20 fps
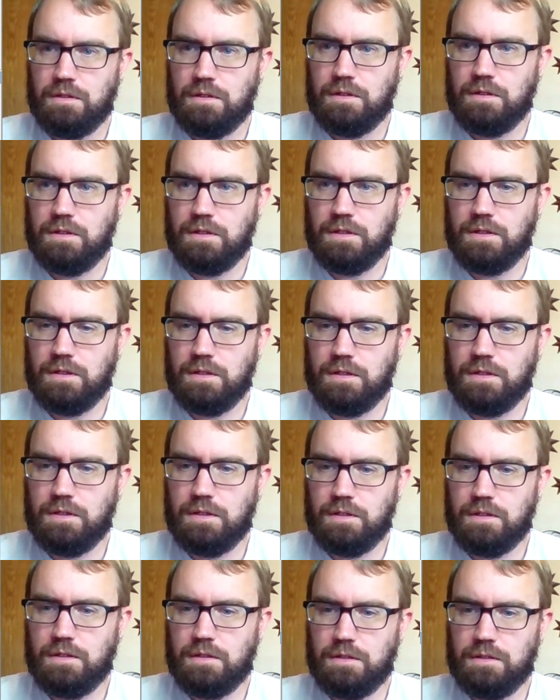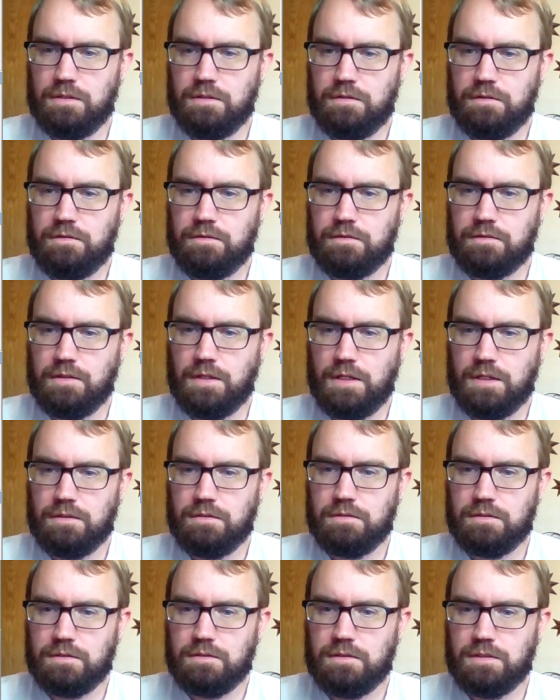This is not
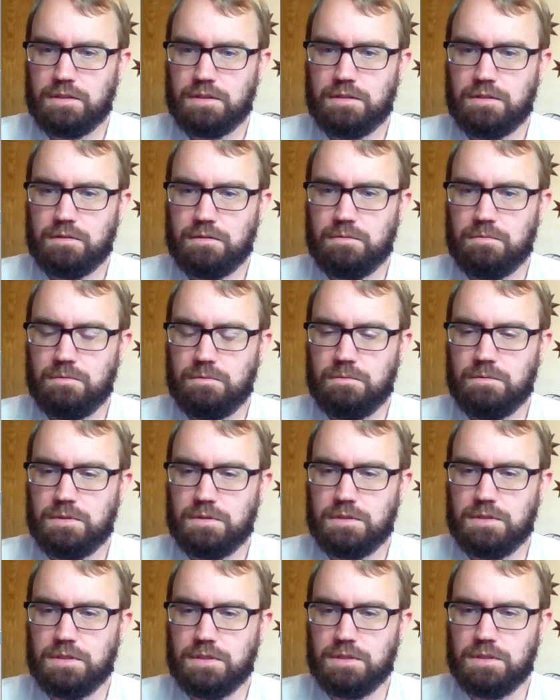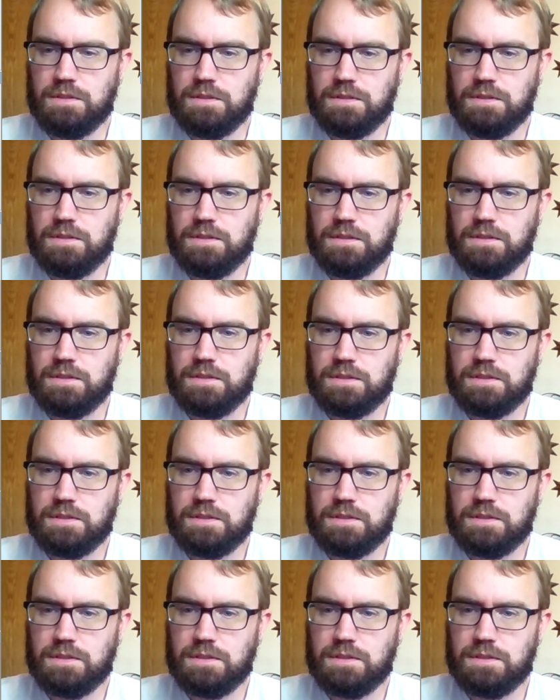looking like a word.